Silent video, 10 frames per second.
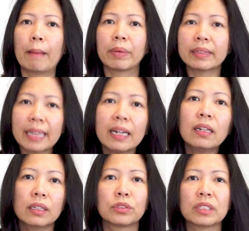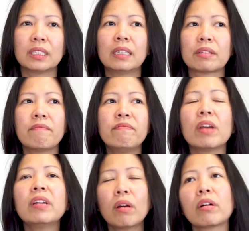But data literacy is a
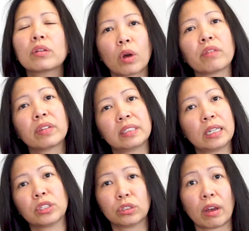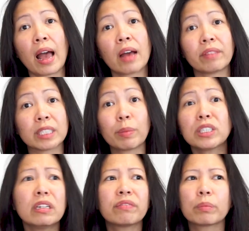very hard conversation to have,
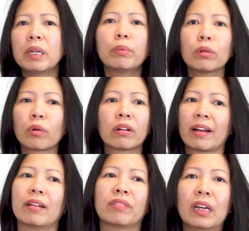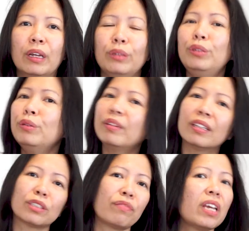especially for people who are kind of new in
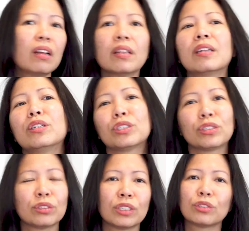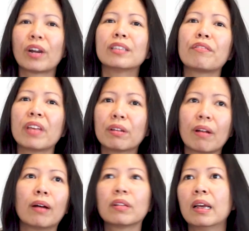this field and are just trying to figure
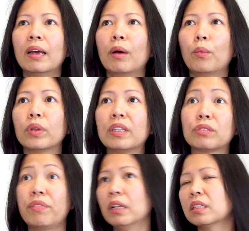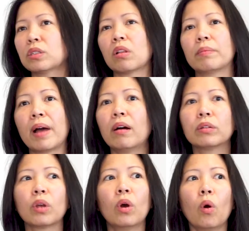out what this field is all
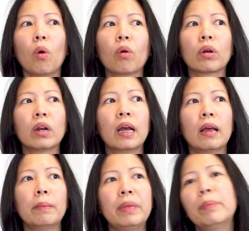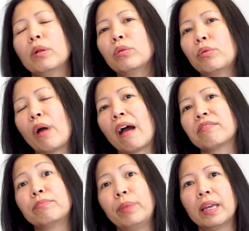about, or people who have
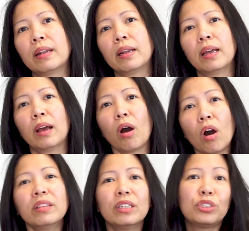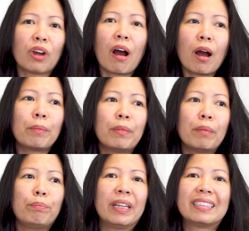been on the job,
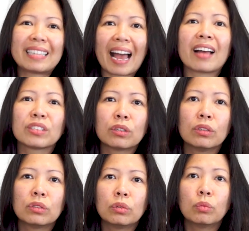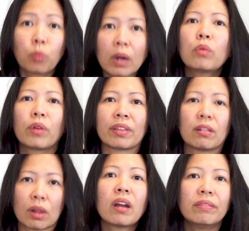been tasked to work with a
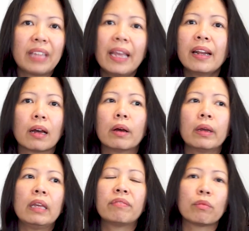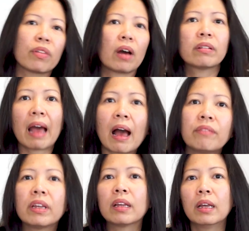lot of data, even without
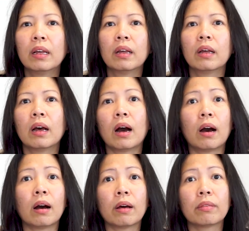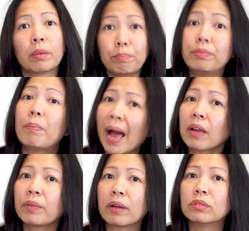having the
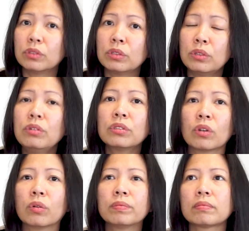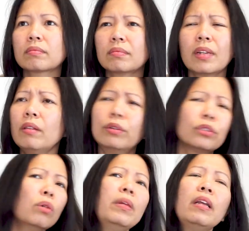background to do so. There's
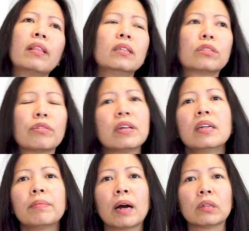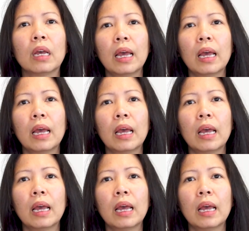so many things to think about.